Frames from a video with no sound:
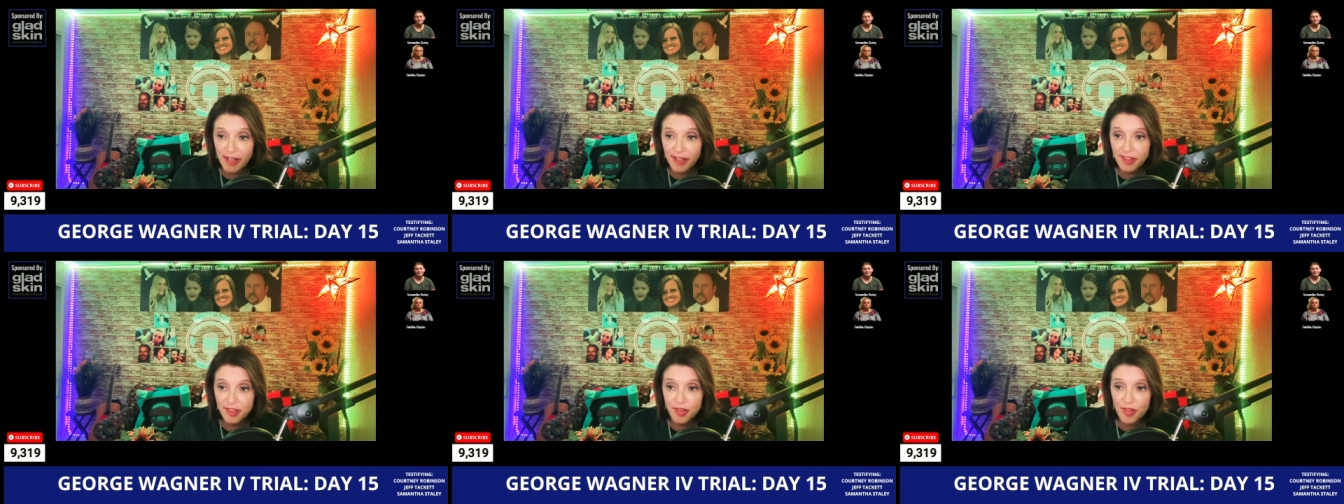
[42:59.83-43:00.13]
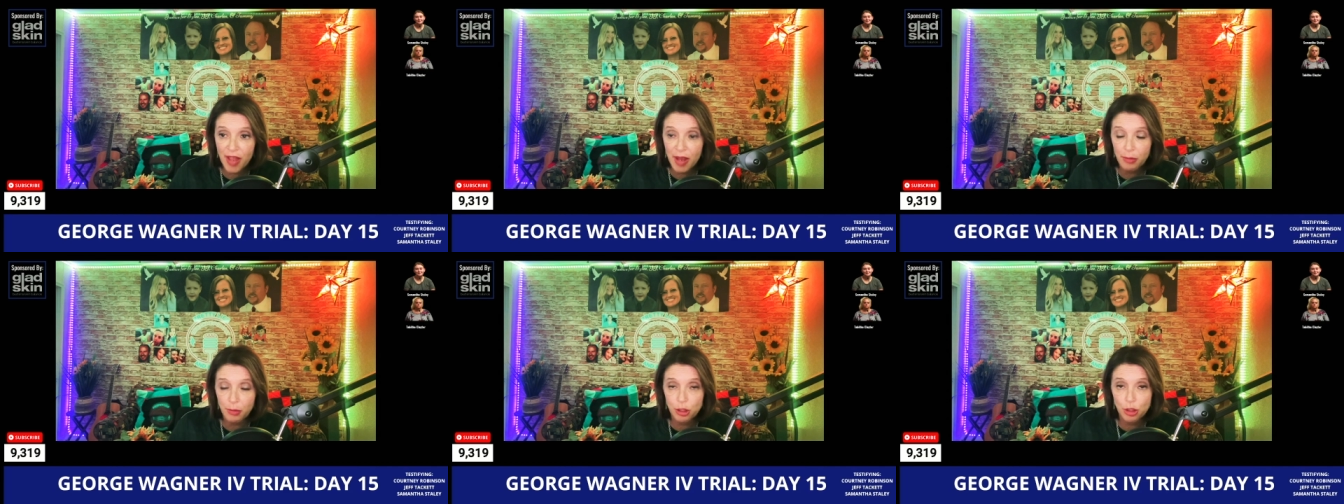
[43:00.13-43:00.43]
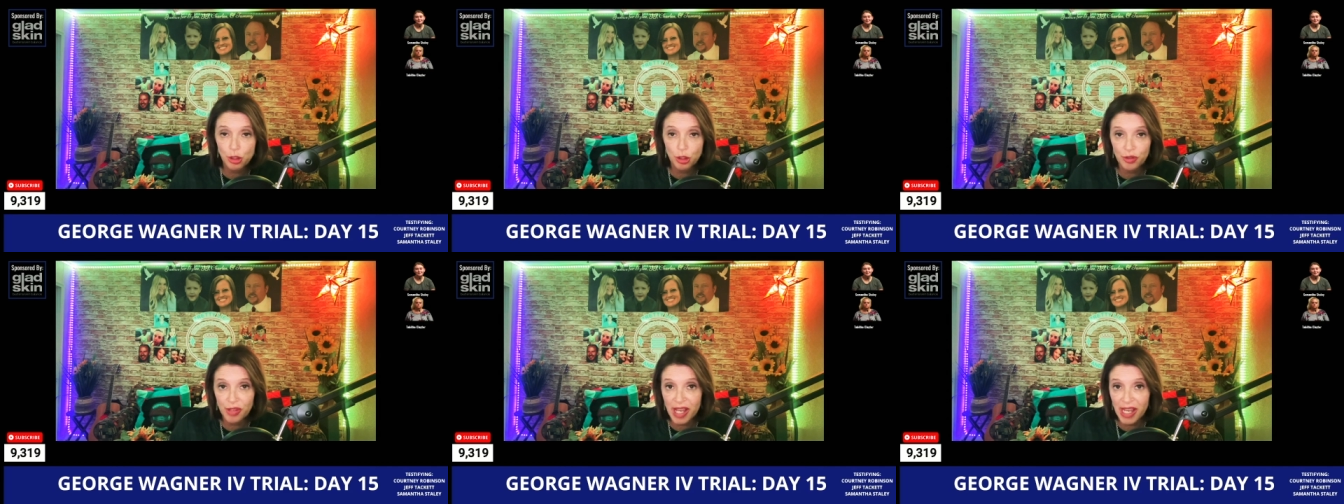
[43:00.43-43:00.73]
So that was
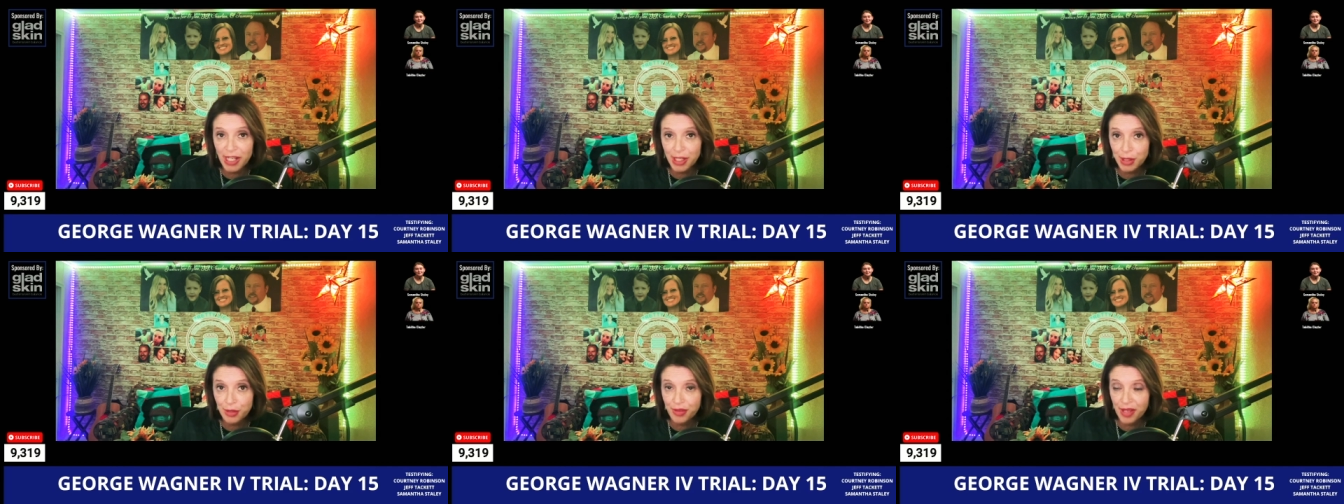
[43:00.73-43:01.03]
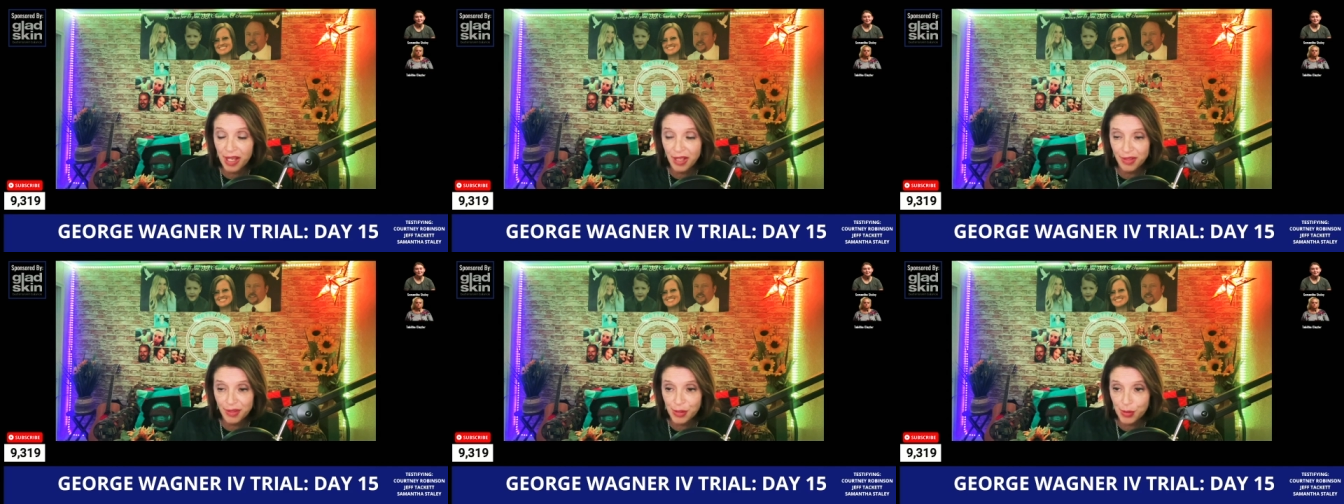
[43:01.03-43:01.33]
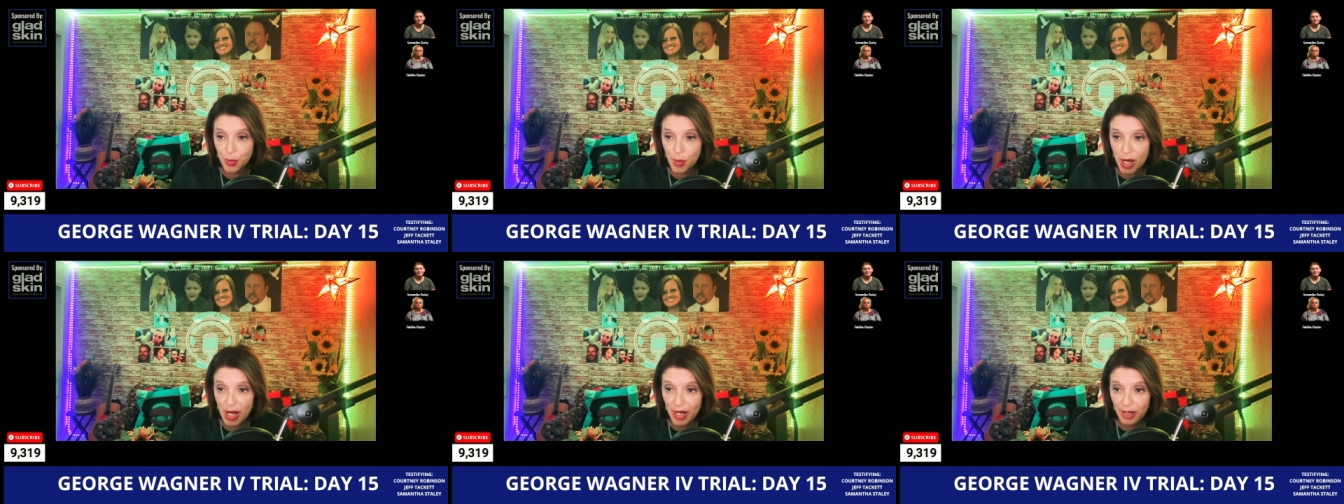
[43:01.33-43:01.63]
July
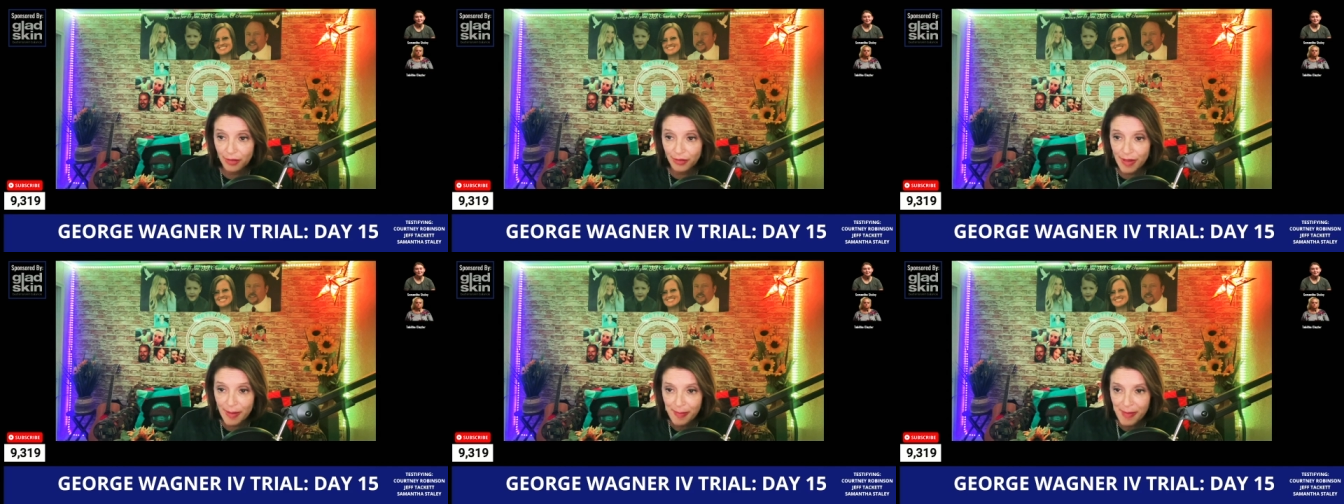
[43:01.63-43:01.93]
2012.